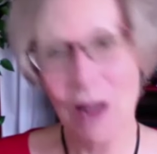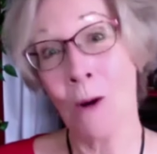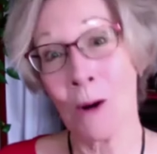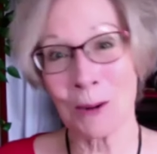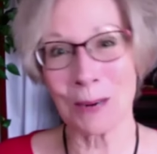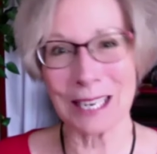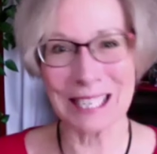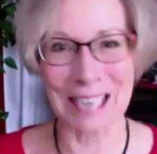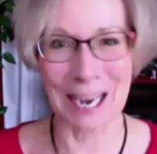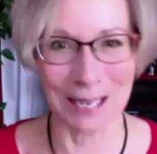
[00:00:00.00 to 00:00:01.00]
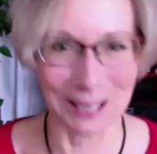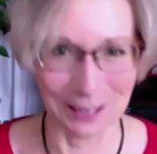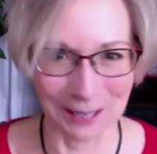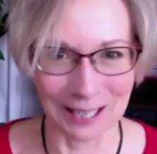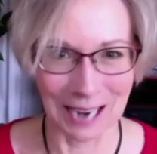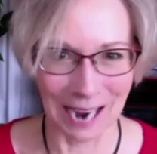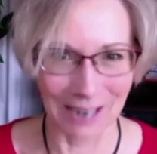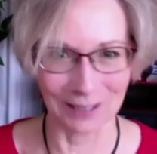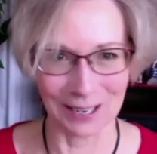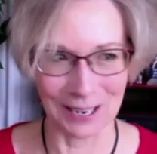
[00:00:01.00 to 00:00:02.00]
Or one time I did an
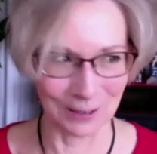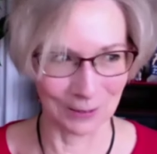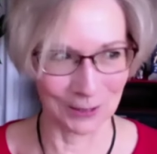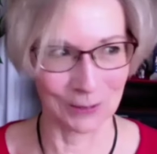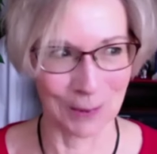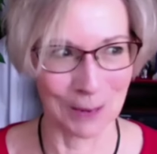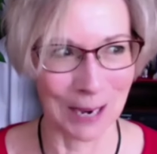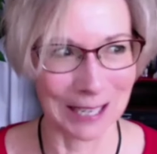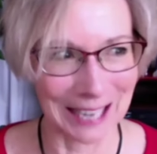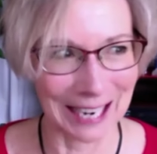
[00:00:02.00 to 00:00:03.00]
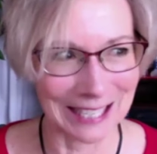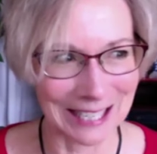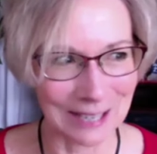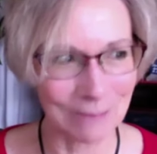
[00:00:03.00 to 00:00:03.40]
entire interview for my podcast